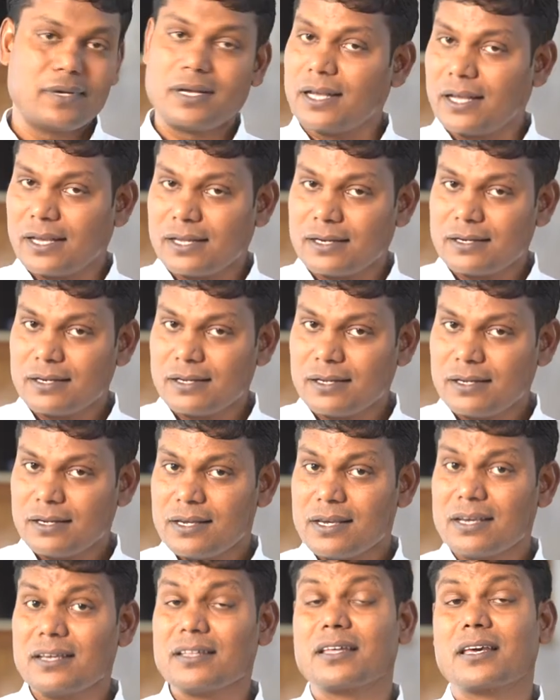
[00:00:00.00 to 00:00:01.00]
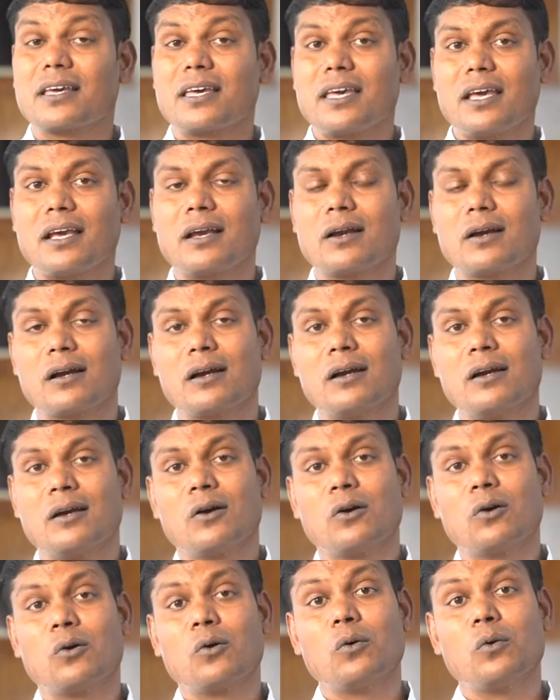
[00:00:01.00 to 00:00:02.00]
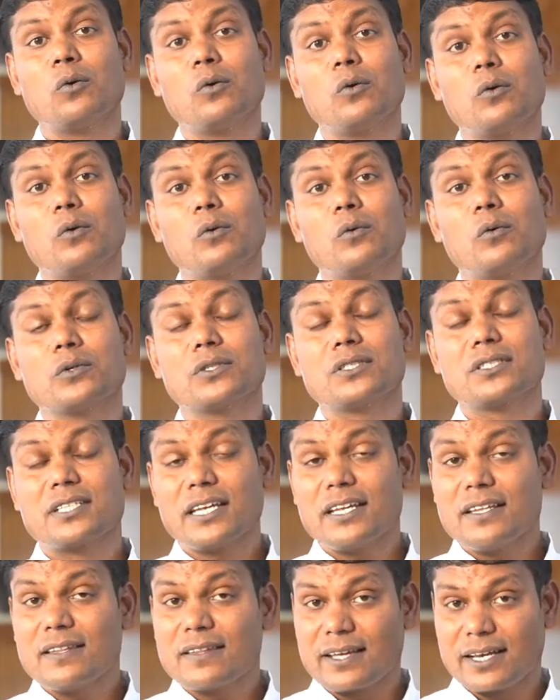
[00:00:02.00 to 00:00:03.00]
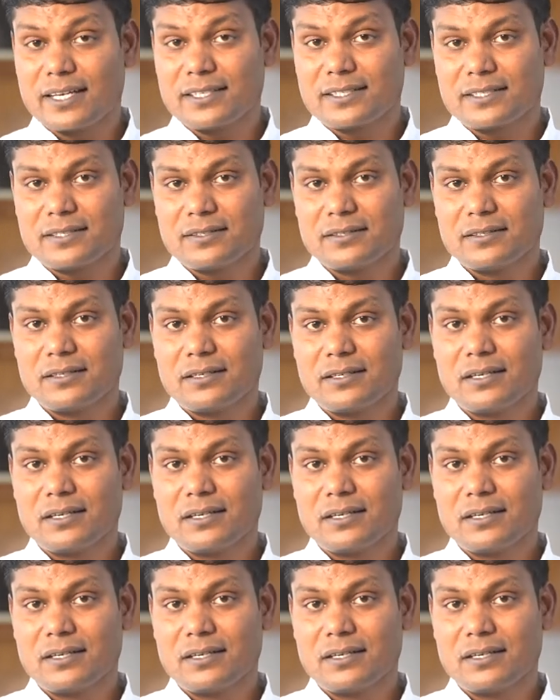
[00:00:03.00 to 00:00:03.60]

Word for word: And the king who seen this